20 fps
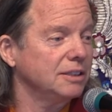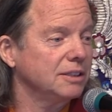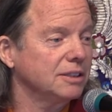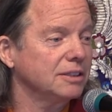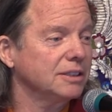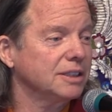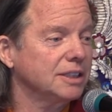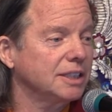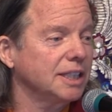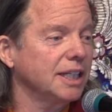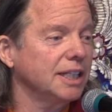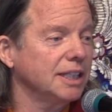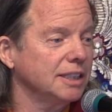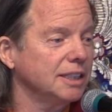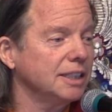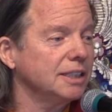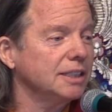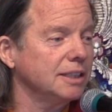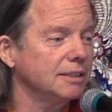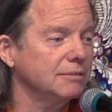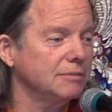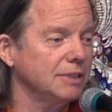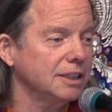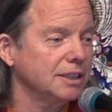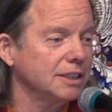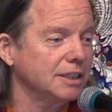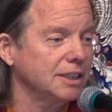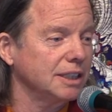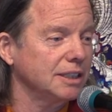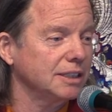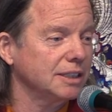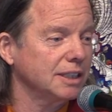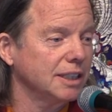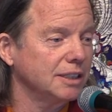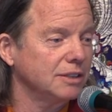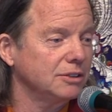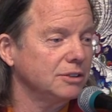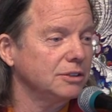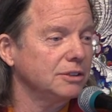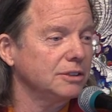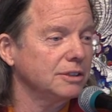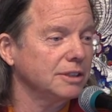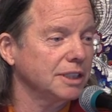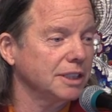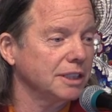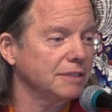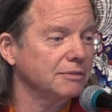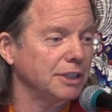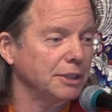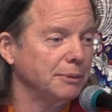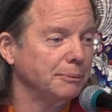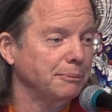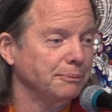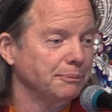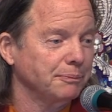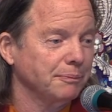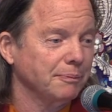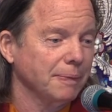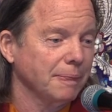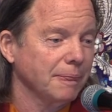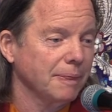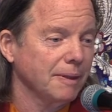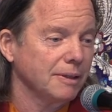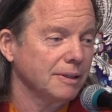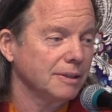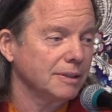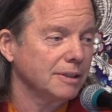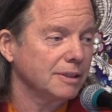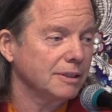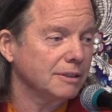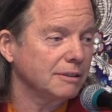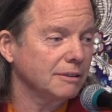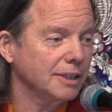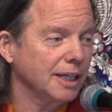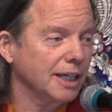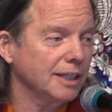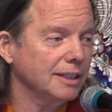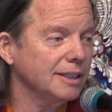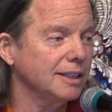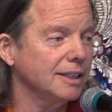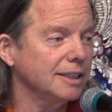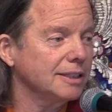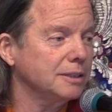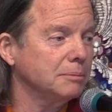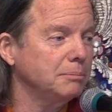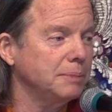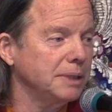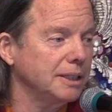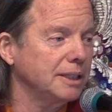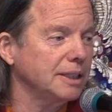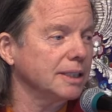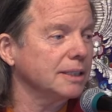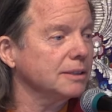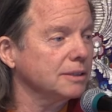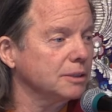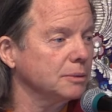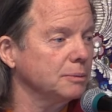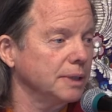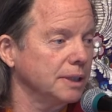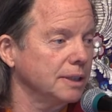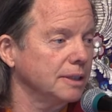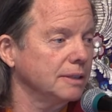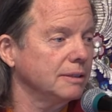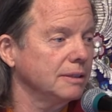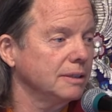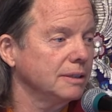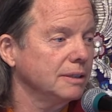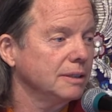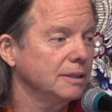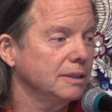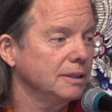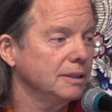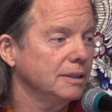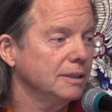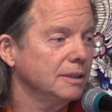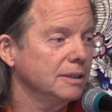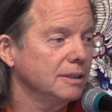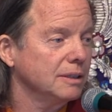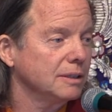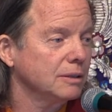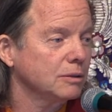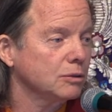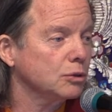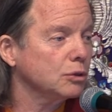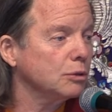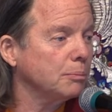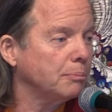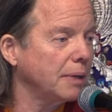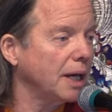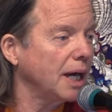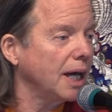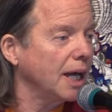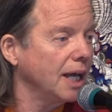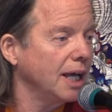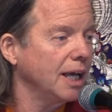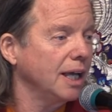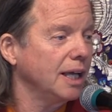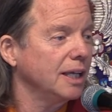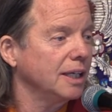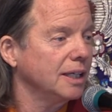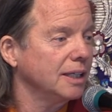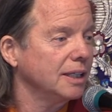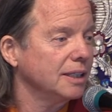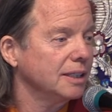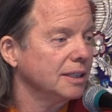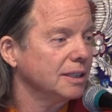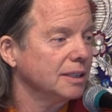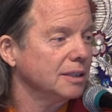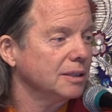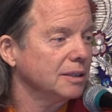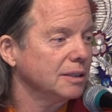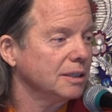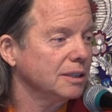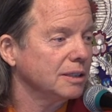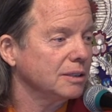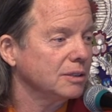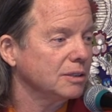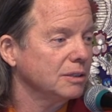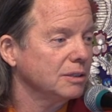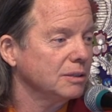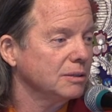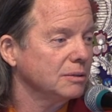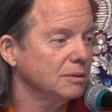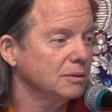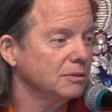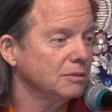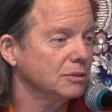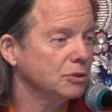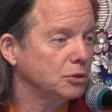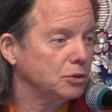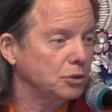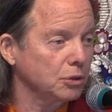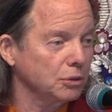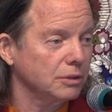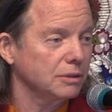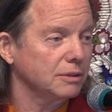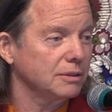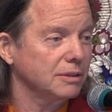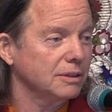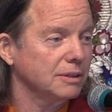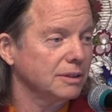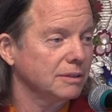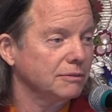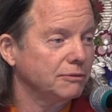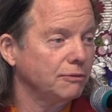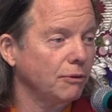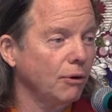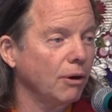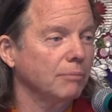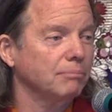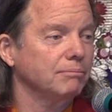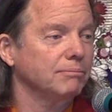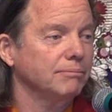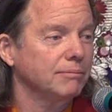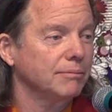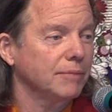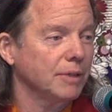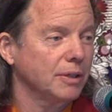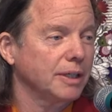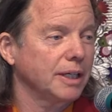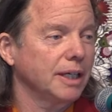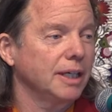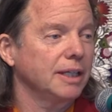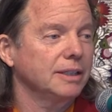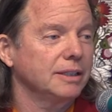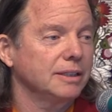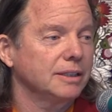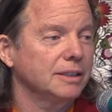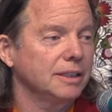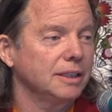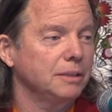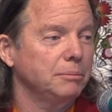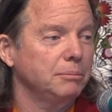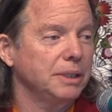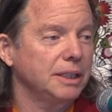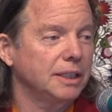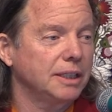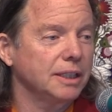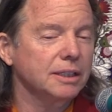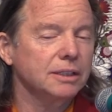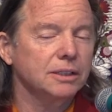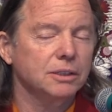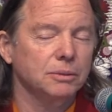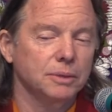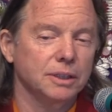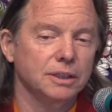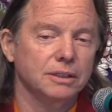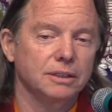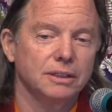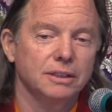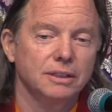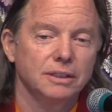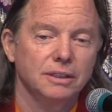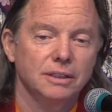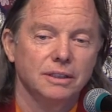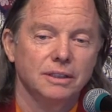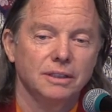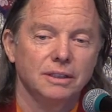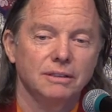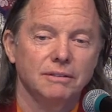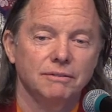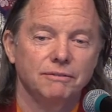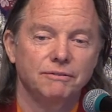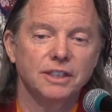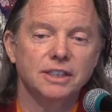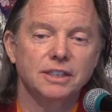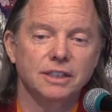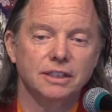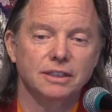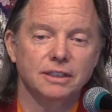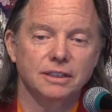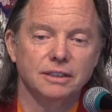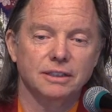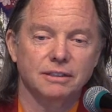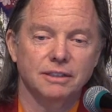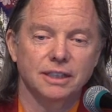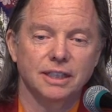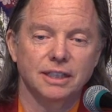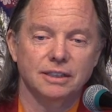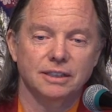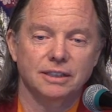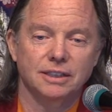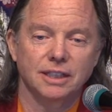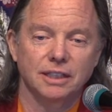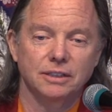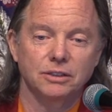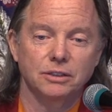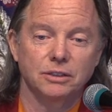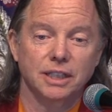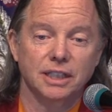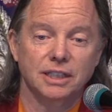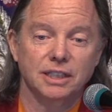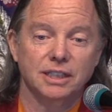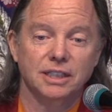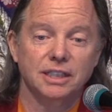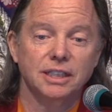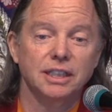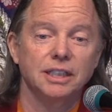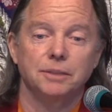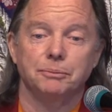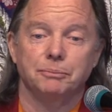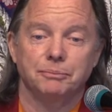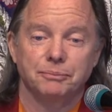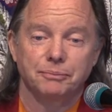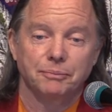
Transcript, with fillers: Don't stay in any of these things and do your giving. So that list begins with rupa uh, so form. Okay, it begins with physical things that you can see.